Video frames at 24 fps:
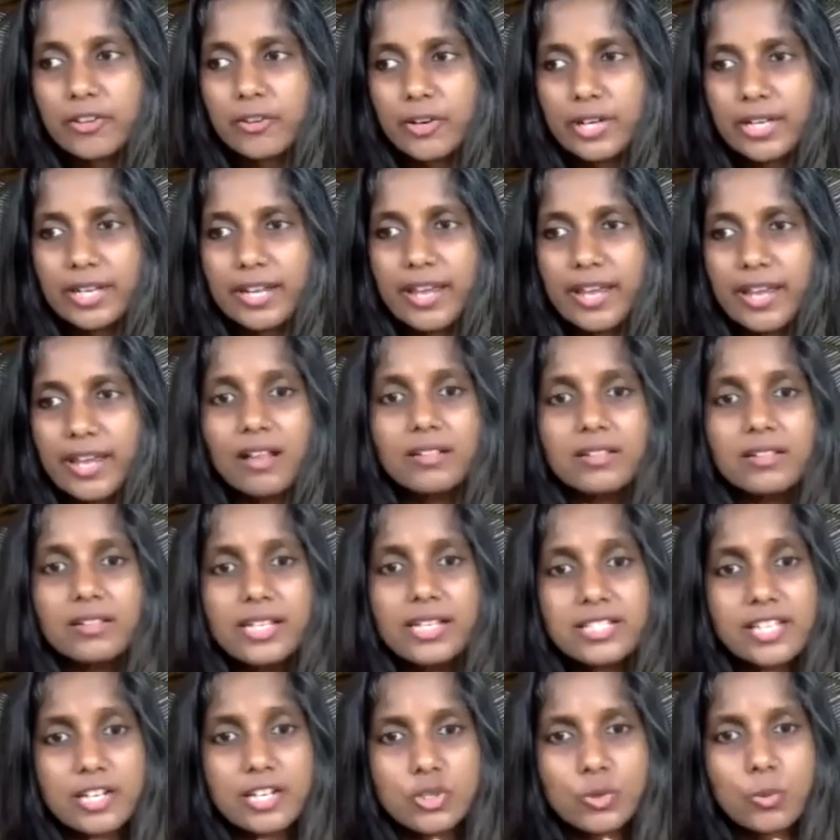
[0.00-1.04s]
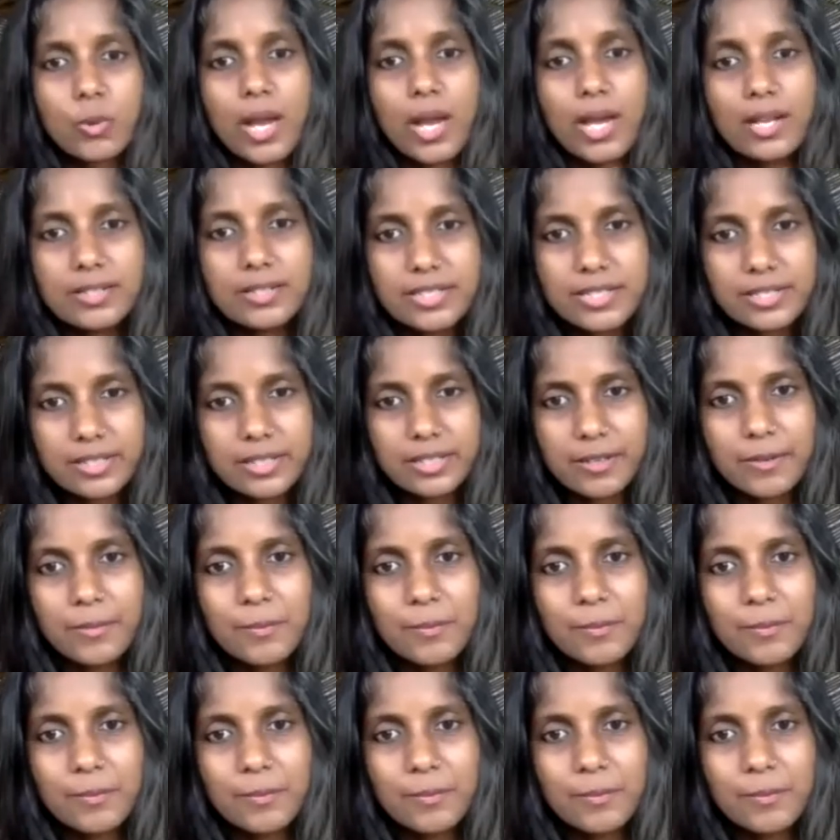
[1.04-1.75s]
in healthy sexuality.